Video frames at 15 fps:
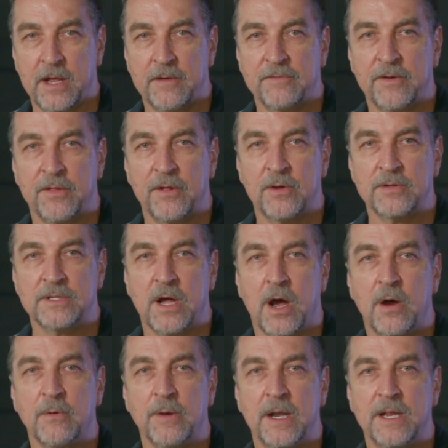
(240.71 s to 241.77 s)
for those
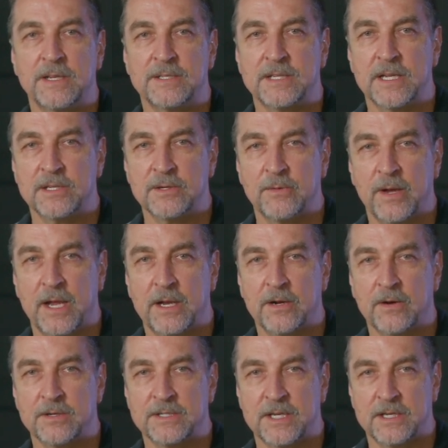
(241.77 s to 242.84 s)
already six oh eight
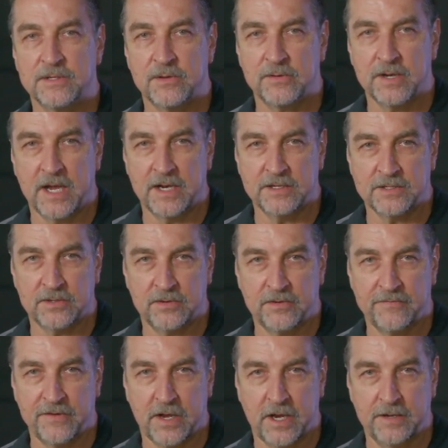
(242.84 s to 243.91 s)
or six oh nine
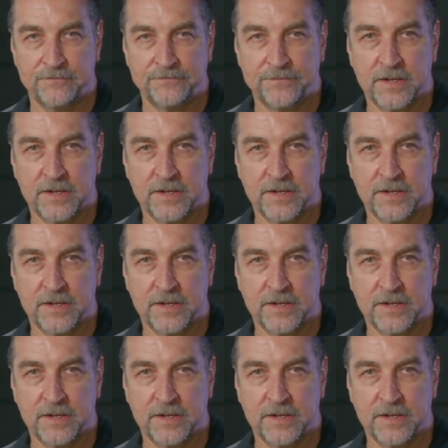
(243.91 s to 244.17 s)
certified,